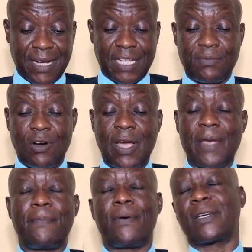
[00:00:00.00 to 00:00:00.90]
but more
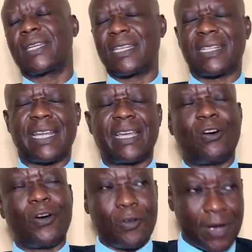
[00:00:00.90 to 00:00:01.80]
importantly
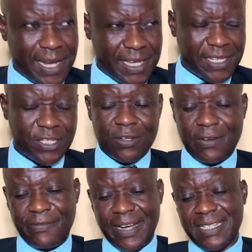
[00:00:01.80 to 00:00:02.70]
on
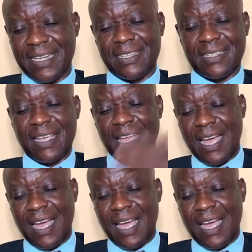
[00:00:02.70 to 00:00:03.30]
organizational factors